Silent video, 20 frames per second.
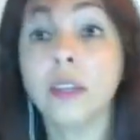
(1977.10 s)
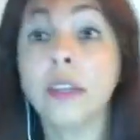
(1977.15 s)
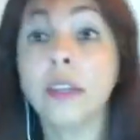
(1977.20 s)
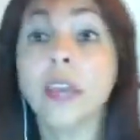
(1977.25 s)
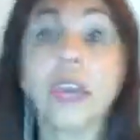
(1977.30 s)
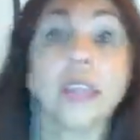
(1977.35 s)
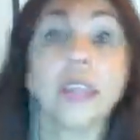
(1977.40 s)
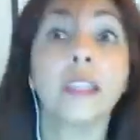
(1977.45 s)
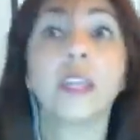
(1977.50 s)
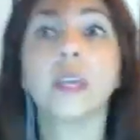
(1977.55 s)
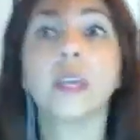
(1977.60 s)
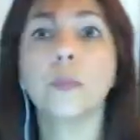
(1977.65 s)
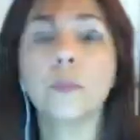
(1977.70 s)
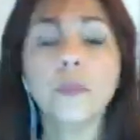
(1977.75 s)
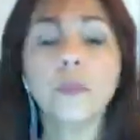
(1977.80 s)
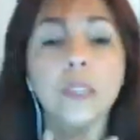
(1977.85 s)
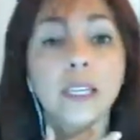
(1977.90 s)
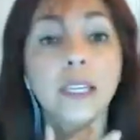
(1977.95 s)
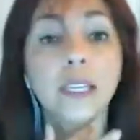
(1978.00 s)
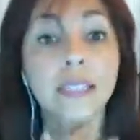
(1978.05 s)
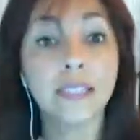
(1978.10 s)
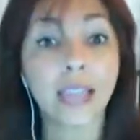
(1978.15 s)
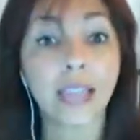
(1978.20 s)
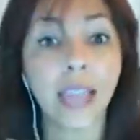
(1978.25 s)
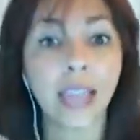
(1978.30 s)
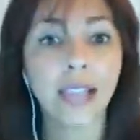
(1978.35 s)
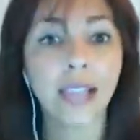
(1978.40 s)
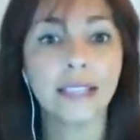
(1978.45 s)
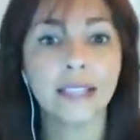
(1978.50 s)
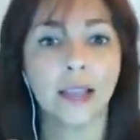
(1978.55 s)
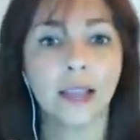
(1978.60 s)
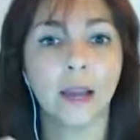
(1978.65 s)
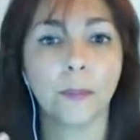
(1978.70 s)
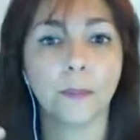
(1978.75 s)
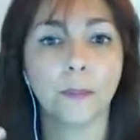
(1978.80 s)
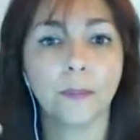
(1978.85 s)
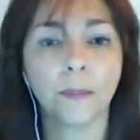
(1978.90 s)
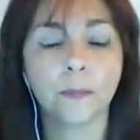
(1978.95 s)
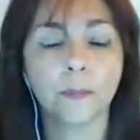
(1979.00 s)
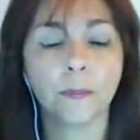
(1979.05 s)
and he put his head up,
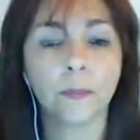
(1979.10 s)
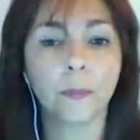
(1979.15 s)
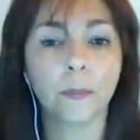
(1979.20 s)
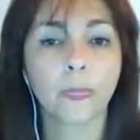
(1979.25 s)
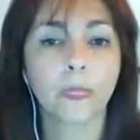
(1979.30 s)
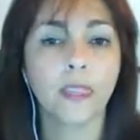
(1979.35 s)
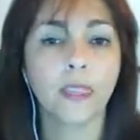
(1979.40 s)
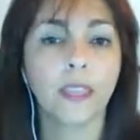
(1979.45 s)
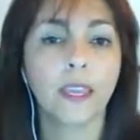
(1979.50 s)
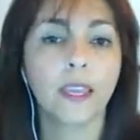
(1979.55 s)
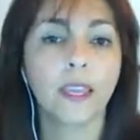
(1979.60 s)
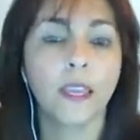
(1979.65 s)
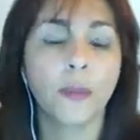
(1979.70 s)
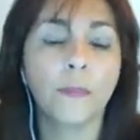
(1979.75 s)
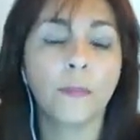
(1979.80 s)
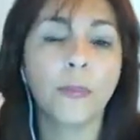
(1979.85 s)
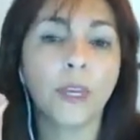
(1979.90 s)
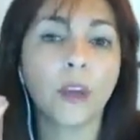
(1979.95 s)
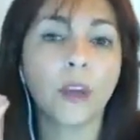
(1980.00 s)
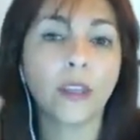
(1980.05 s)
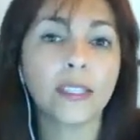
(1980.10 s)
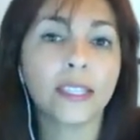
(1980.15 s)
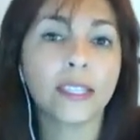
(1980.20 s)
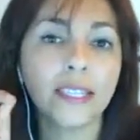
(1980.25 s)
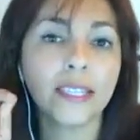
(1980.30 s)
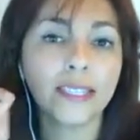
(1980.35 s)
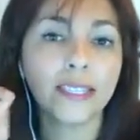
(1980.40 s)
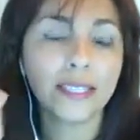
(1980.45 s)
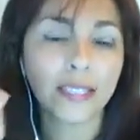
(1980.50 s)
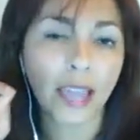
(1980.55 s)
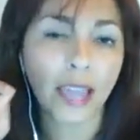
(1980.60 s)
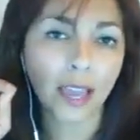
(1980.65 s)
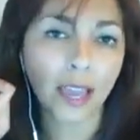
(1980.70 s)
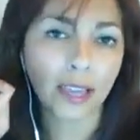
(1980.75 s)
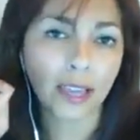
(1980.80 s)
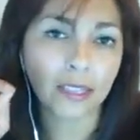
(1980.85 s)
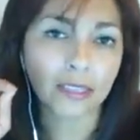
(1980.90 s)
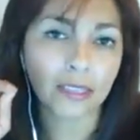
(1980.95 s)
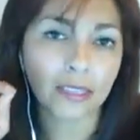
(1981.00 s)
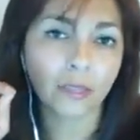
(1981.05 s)
because he
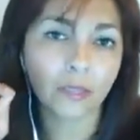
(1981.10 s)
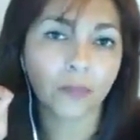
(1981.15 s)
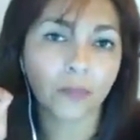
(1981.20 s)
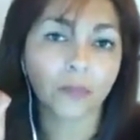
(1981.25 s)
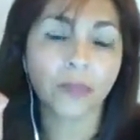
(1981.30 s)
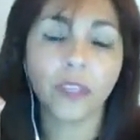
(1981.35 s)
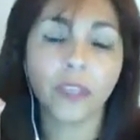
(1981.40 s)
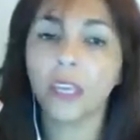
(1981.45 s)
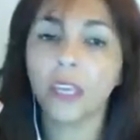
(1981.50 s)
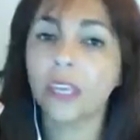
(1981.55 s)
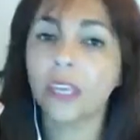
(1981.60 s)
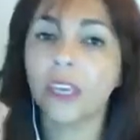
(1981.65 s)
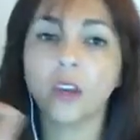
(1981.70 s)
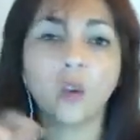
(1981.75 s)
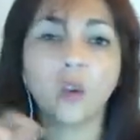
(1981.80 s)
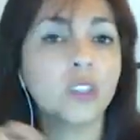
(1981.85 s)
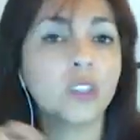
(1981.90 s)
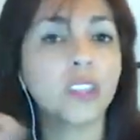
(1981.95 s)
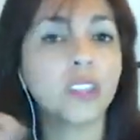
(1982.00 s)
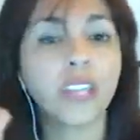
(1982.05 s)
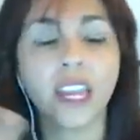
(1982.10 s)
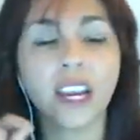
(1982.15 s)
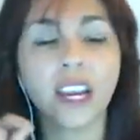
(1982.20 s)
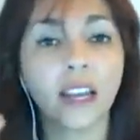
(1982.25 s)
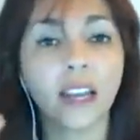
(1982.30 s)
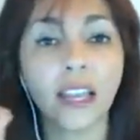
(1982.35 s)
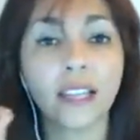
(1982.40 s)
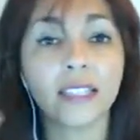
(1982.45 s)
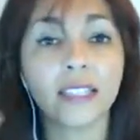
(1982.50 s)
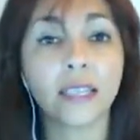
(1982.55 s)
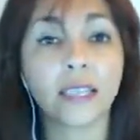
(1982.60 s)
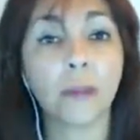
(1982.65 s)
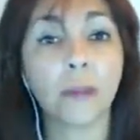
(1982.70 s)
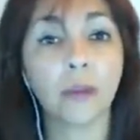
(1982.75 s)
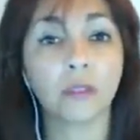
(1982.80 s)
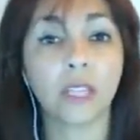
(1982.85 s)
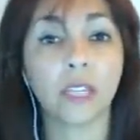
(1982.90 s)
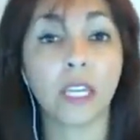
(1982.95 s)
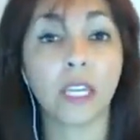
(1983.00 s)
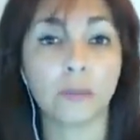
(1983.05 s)
said he could care less
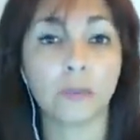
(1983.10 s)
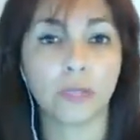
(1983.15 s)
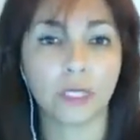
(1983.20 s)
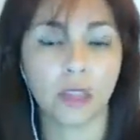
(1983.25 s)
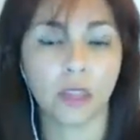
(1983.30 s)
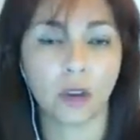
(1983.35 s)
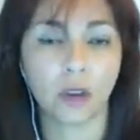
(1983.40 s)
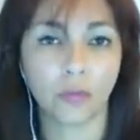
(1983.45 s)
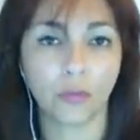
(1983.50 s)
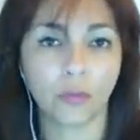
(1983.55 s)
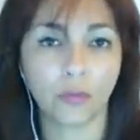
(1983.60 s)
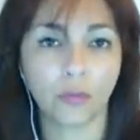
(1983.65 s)
about himself.